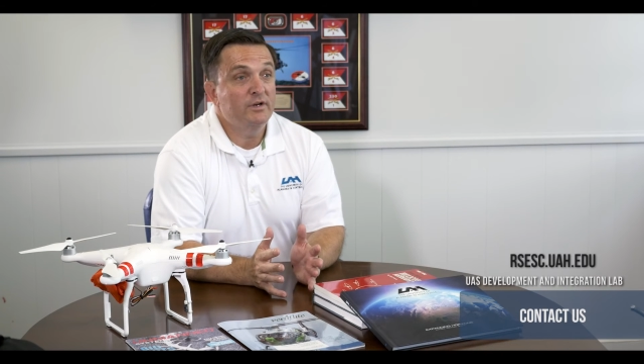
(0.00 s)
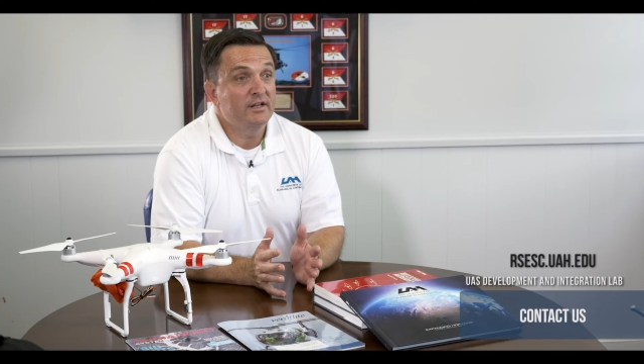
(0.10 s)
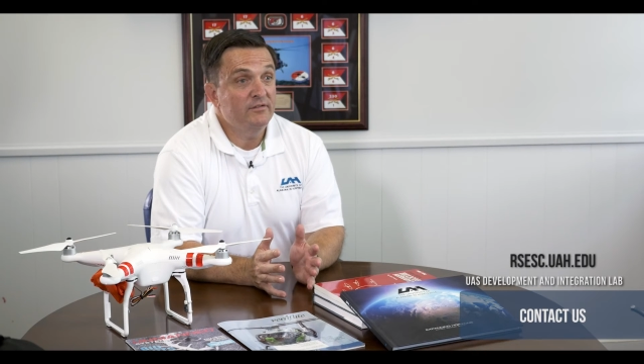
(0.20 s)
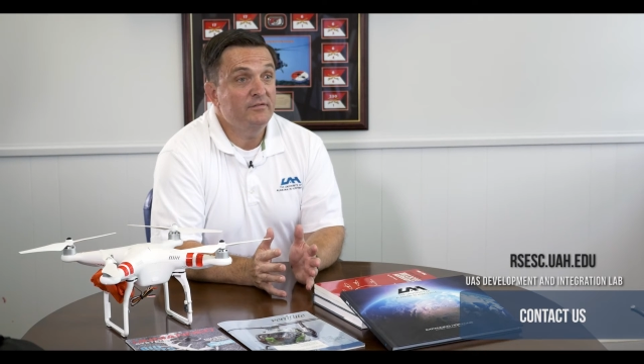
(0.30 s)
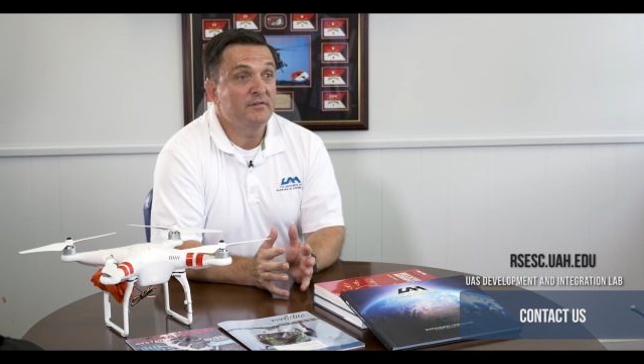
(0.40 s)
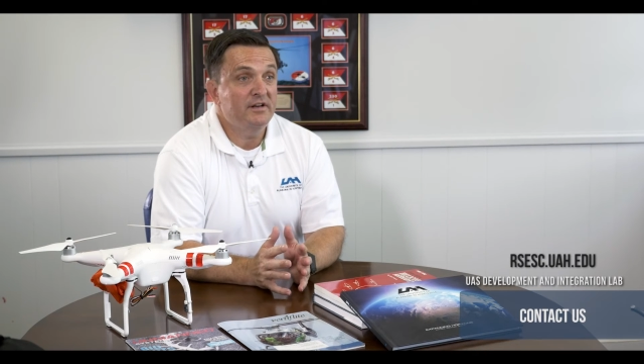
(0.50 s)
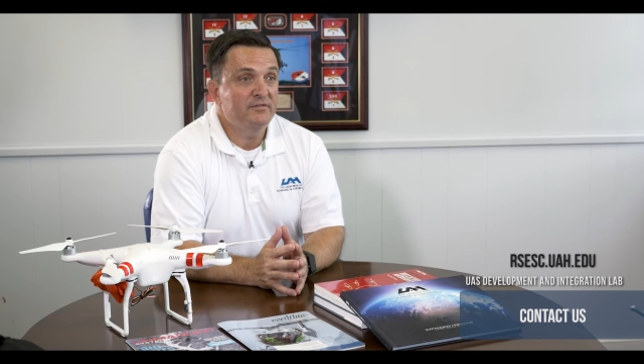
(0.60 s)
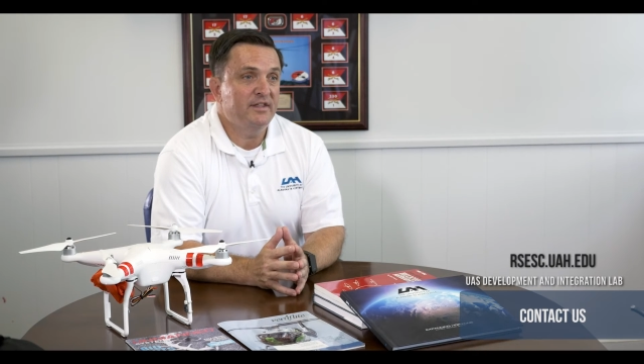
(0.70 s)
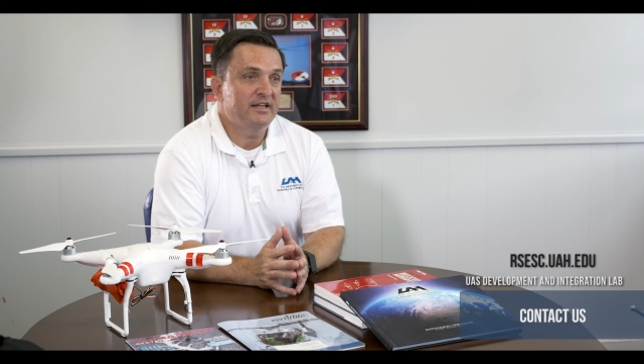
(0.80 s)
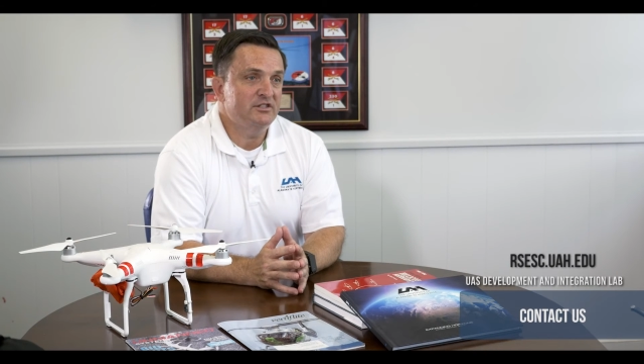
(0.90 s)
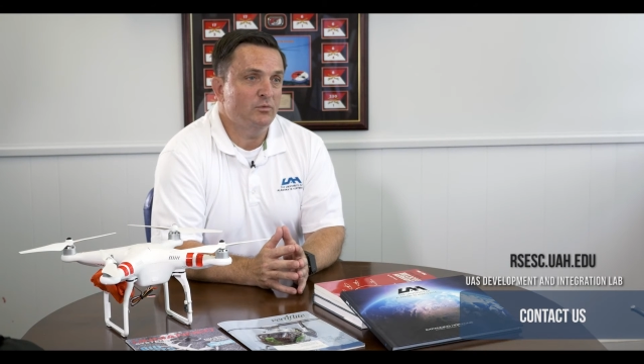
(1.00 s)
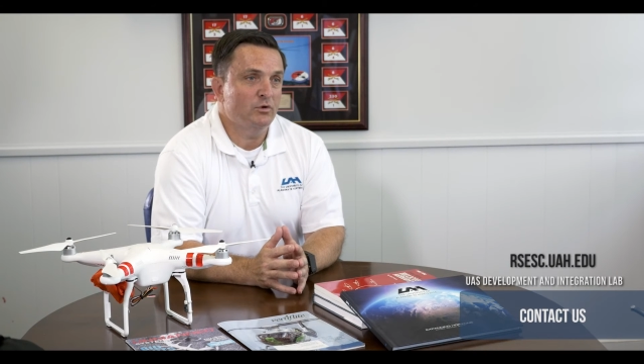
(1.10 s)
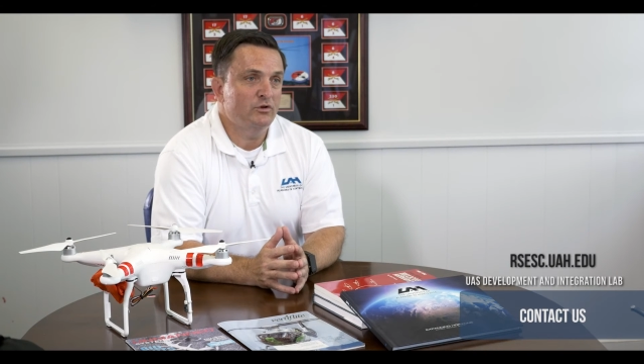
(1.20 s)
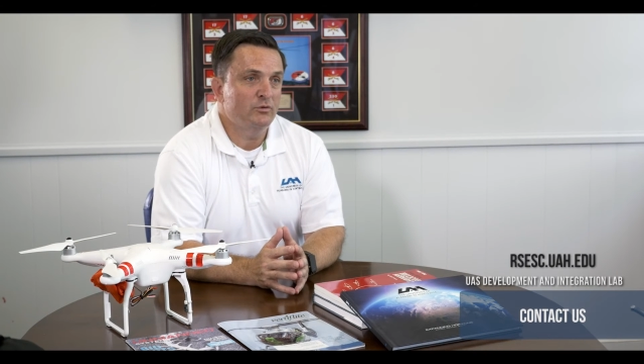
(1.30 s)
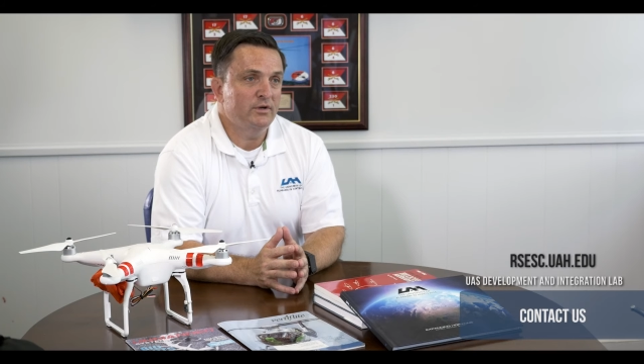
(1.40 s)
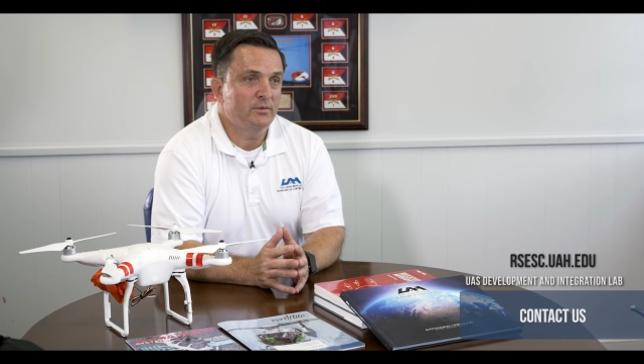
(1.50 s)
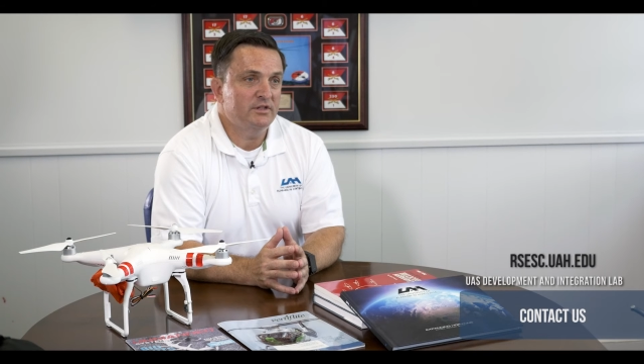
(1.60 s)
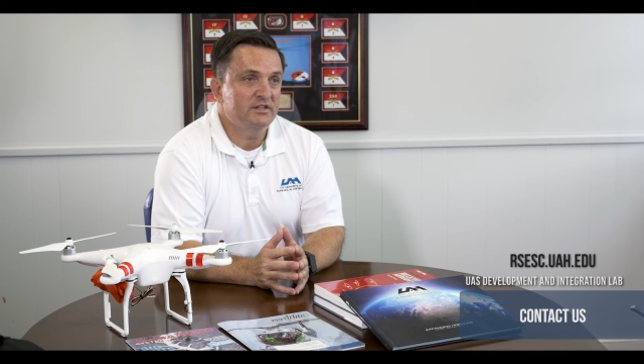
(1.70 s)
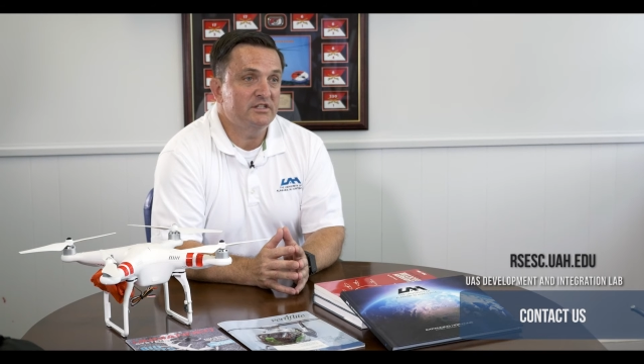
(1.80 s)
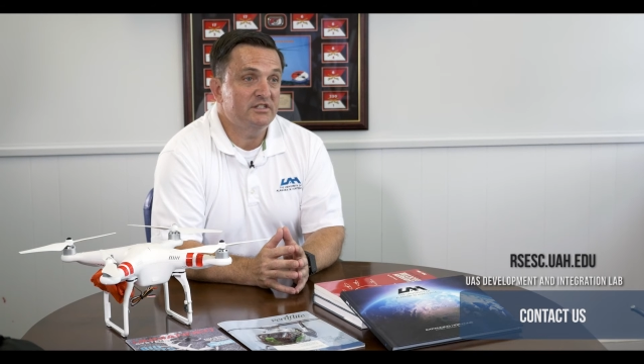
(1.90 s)
and innovative things that we're doing
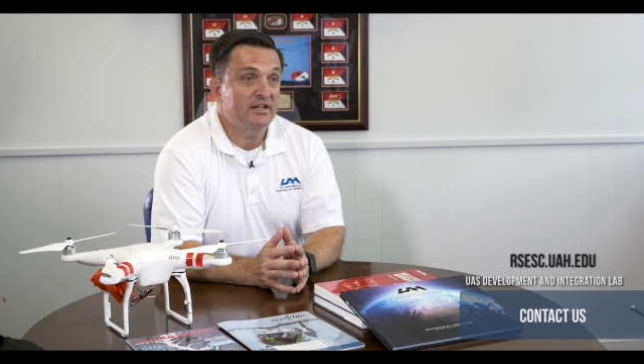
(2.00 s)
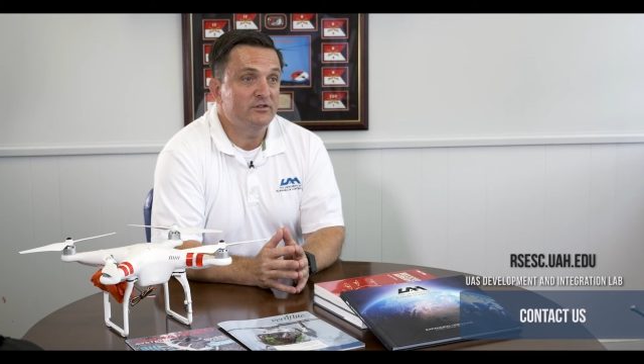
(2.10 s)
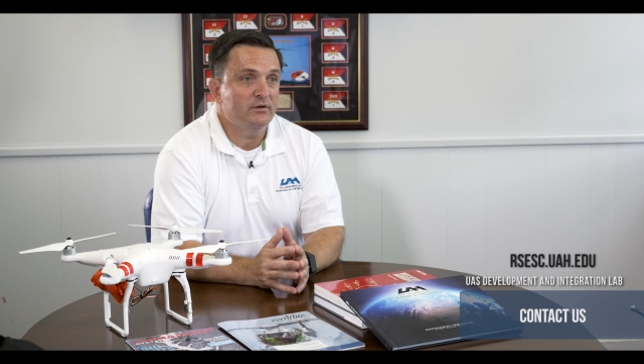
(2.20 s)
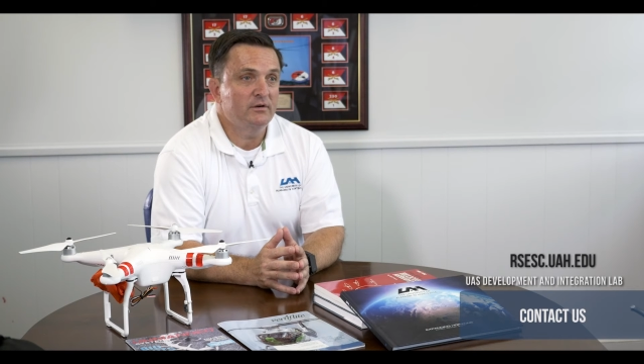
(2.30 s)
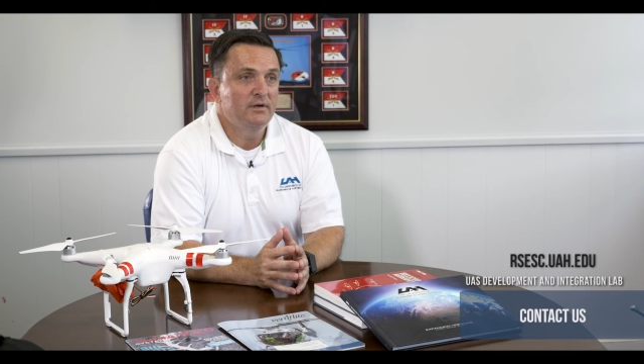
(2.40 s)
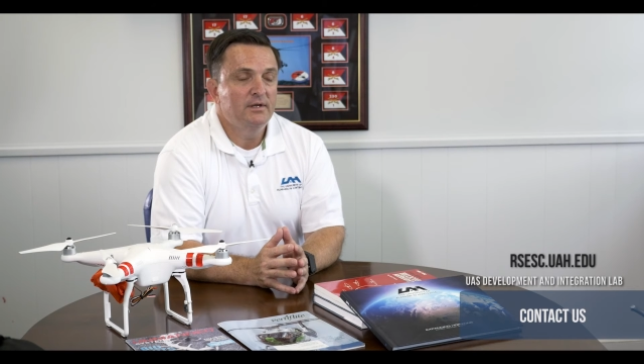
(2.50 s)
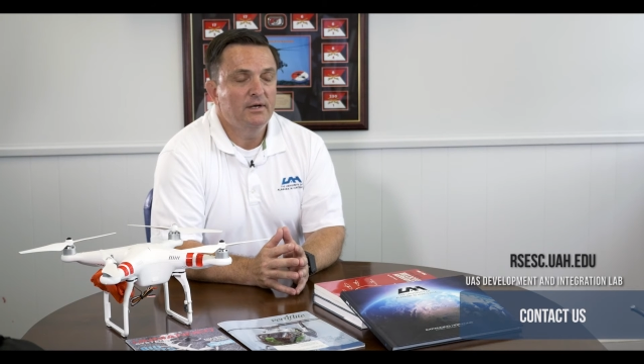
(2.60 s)
within the center,